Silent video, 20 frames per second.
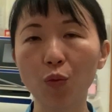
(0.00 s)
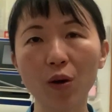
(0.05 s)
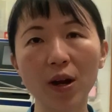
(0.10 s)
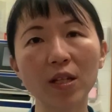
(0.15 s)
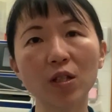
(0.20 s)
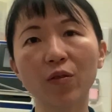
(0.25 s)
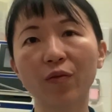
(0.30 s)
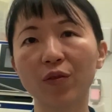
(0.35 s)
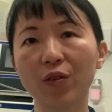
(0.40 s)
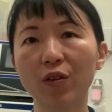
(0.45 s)

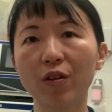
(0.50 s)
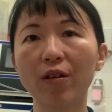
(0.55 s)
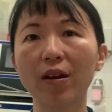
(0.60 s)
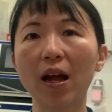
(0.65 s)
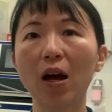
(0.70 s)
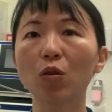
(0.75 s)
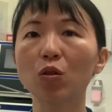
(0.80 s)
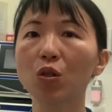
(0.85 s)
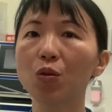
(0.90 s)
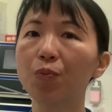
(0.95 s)
rate of recurrent
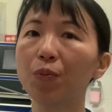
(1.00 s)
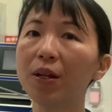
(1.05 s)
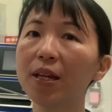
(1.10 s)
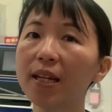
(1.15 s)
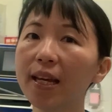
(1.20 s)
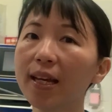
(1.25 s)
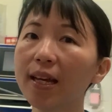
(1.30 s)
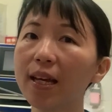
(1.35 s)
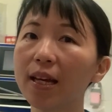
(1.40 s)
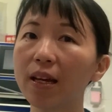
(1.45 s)
ulcer
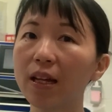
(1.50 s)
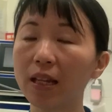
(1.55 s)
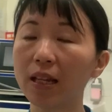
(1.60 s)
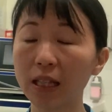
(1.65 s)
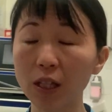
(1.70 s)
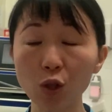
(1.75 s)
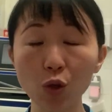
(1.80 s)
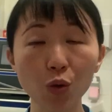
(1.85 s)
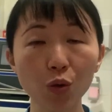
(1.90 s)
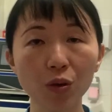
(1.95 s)
bleeding
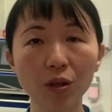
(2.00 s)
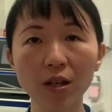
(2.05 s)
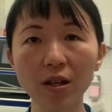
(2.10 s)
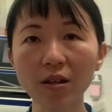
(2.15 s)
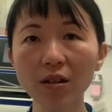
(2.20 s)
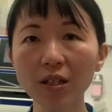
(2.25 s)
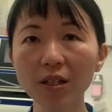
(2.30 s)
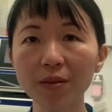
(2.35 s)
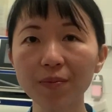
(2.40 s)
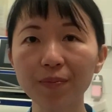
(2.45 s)
in two
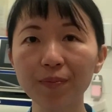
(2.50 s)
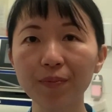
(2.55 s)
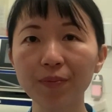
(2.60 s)
years.